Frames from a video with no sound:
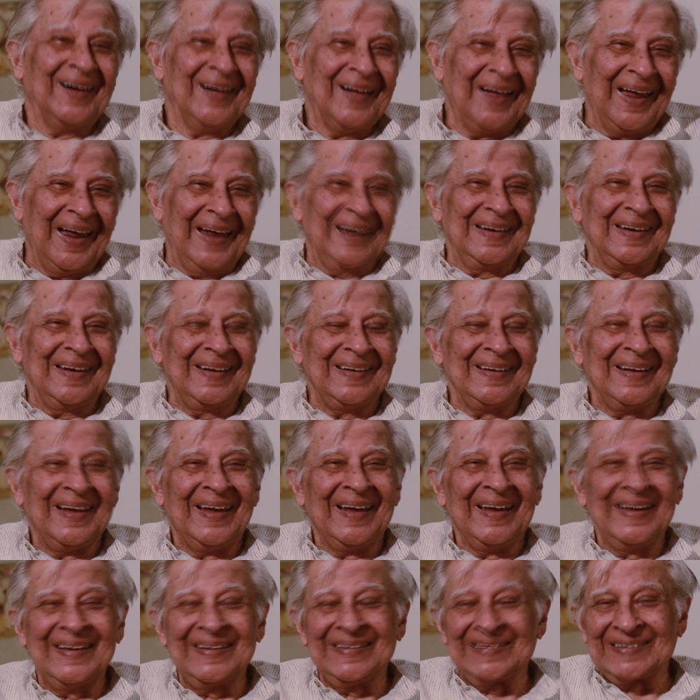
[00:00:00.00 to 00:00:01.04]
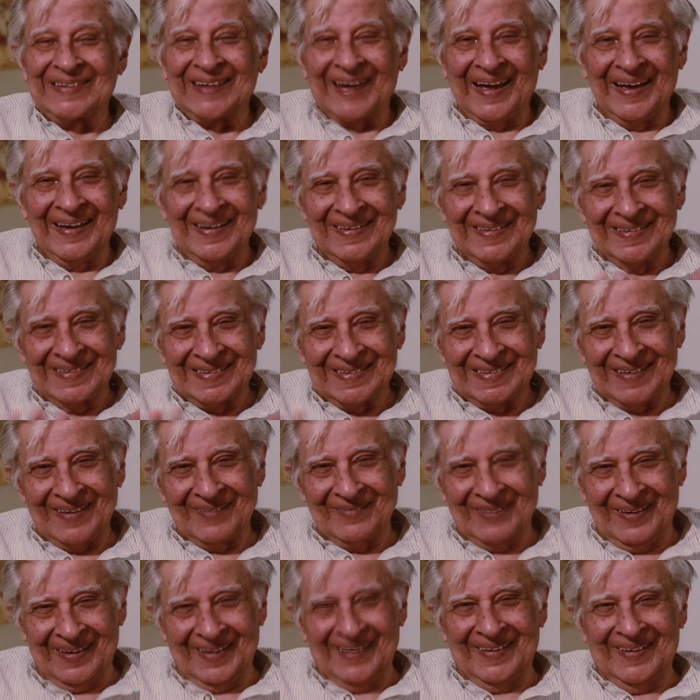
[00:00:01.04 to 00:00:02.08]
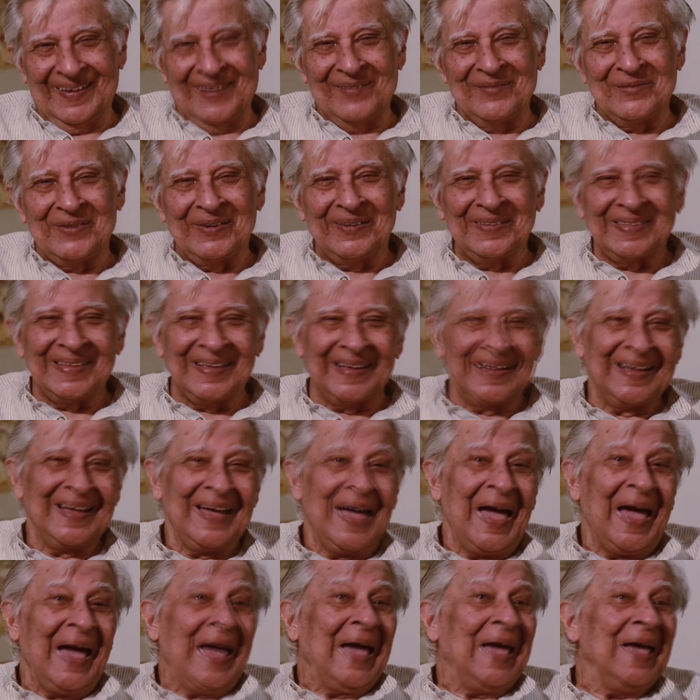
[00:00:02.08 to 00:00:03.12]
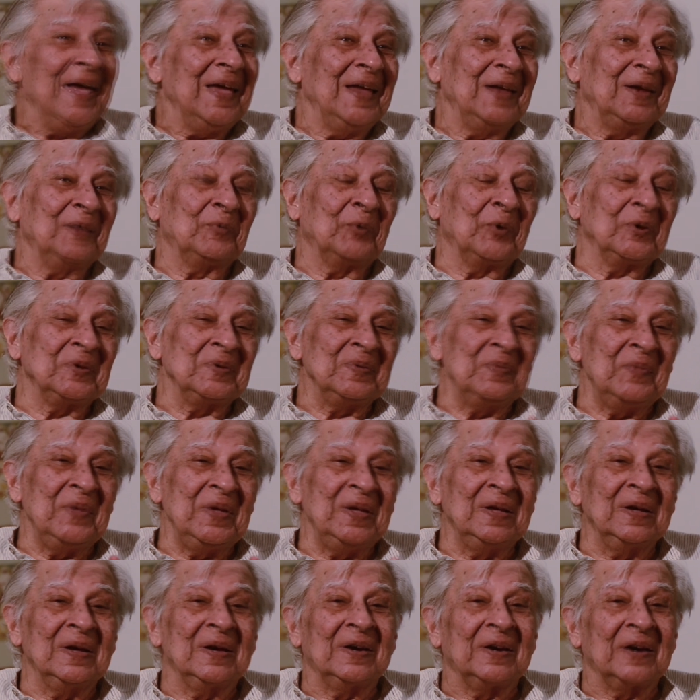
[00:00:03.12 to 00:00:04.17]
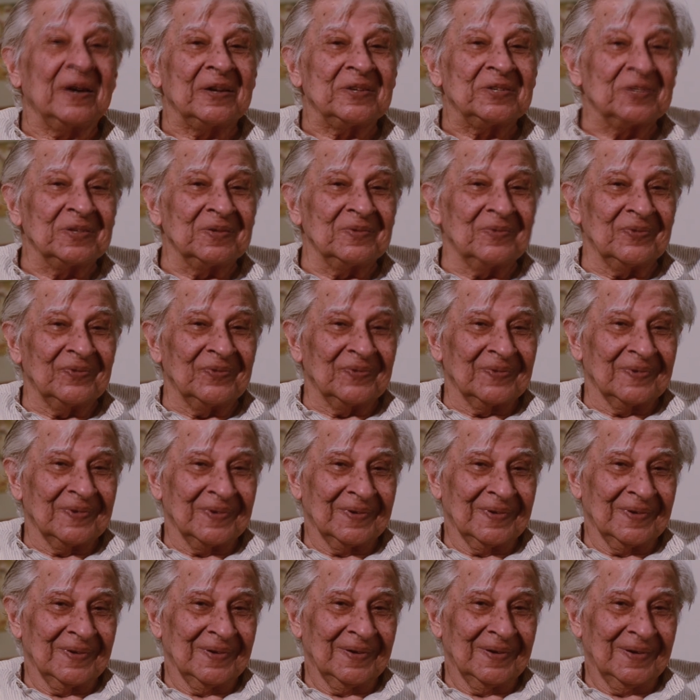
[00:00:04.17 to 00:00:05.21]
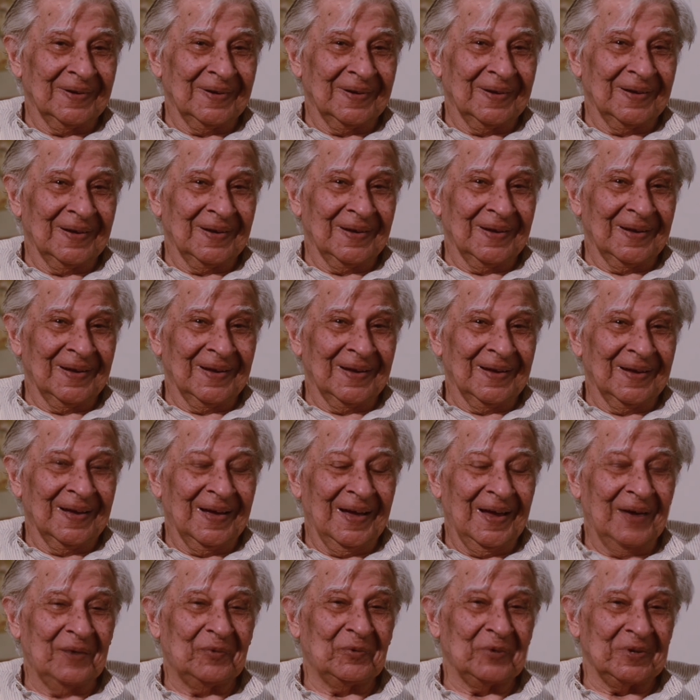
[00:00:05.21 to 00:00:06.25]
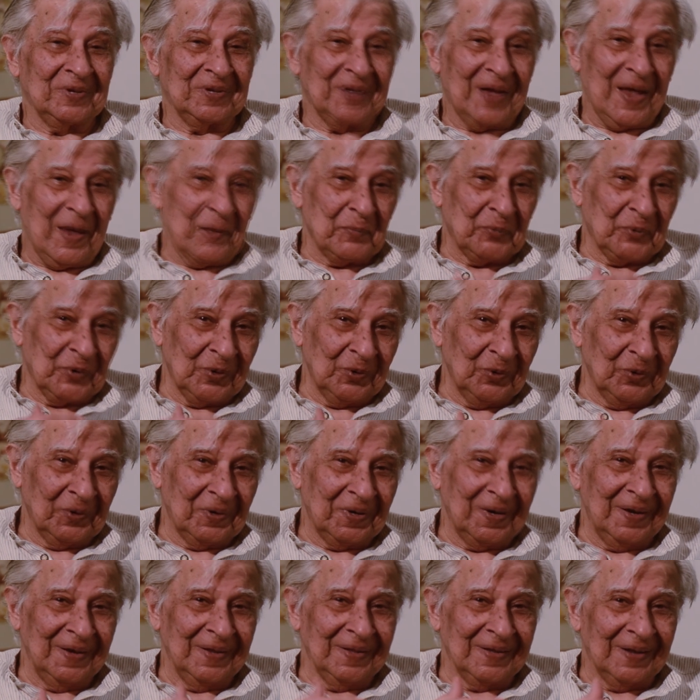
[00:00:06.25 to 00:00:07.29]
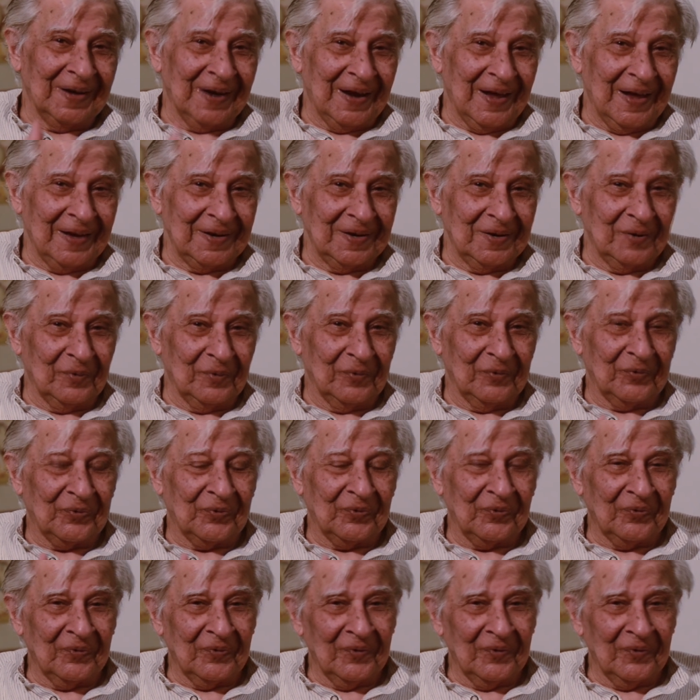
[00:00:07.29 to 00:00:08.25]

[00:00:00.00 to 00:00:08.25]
And it silenced everything. It wasn't being aggressive. It was absolutely in the line of